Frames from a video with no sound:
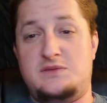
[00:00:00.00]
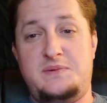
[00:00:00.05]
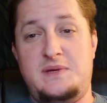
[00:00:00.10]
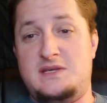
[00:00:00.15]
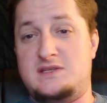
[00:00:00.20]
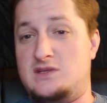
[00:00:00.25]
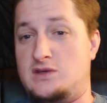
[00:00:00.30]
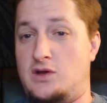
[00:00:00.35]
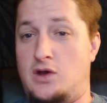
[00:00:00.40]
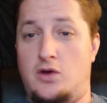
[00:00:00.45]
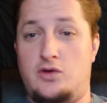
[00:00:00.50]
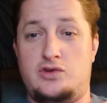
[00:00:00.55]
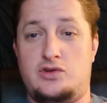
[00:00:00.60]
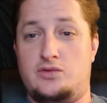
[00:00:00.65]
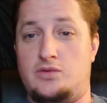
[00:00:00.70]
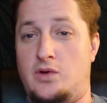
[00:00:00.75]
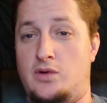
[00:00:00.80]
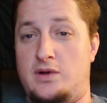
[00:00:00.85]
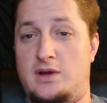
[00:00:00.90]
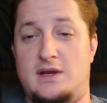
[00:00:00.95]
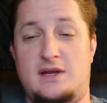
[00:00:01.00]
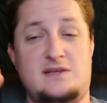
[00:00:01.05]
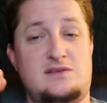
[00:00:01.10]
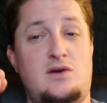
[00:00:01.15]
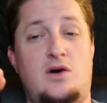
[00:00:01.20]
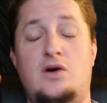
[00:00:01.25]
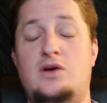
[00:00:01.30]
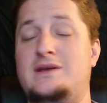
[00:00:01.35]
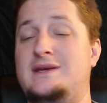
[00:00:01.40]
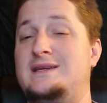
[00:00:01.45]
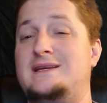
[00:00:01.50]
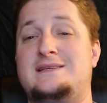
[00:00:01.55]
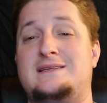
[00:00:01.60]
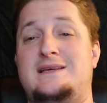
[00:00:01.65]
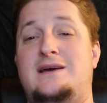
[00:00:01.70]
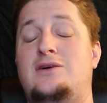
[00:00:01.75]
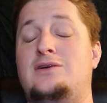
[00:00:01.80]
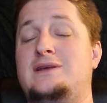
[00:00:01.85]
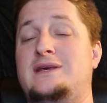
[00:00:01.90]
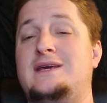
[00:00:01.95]
this piece of code you wrote in is. All
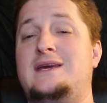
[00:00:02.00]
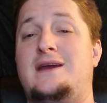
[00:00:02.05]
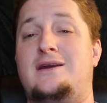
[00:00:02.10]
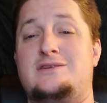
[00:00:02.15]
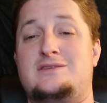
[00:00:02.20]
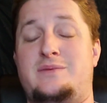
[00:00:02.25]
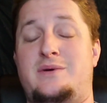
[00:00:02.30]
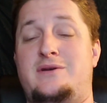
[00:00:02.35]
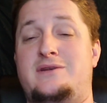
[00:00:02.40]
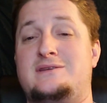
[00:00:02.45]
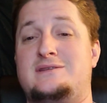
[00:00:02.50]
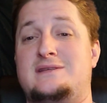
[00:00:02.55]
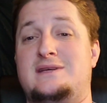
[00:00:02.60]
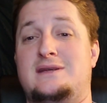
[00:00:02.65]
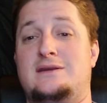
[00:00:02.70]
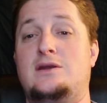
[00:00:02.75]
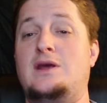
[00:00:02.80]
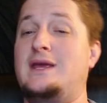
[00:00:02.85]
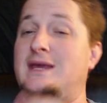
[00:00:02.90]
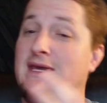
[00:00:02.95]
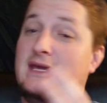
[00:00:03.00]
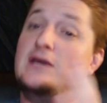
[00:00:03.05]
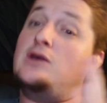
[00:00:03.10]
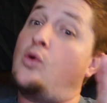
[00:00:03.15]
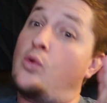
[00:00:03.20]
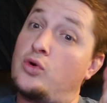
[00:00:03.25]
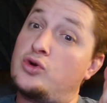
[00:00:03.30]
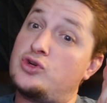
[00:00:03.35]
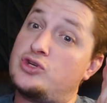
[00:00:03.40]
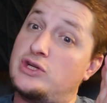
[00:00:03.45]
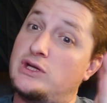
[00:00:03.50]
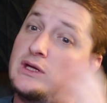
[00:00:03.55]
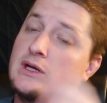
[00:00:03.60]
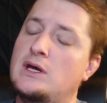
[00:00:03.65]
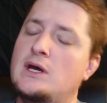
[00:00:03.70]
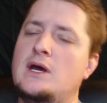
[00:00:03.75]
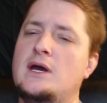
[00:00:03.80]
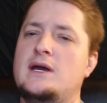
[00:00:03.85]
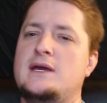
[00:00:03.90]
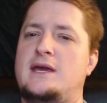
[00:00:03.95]
he cares about is that he or she
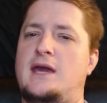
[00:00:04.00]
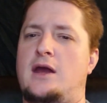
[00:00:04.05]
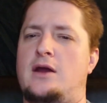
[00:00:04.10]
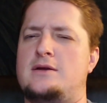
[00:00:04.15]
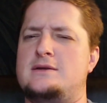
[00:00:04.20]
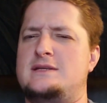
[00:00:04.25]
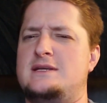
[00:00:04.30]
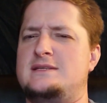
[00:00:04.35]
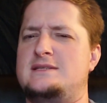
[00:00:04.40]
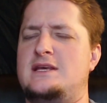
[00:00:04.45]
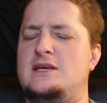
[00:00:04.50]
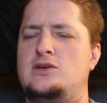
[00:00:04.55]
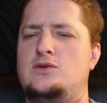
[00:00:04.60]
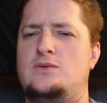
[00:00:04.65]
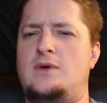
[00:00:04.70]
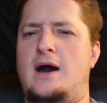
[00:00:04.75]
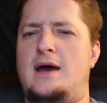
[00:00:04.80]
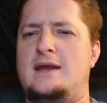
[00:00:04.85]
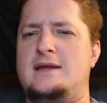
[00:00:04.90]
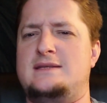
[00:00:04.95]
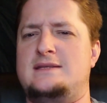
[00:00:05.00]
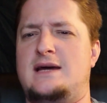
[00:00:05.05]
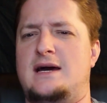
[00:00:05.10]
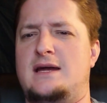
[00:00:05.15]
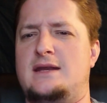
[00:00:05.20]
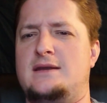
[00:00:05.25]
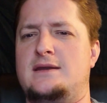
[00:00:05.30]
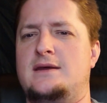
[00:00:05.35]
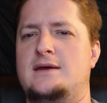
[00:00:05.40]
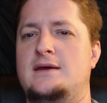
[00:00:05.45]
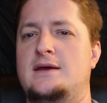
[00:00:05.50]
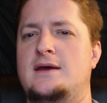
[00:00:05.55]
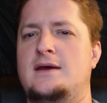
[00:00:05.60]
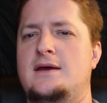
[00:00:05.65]
cares is that you got it done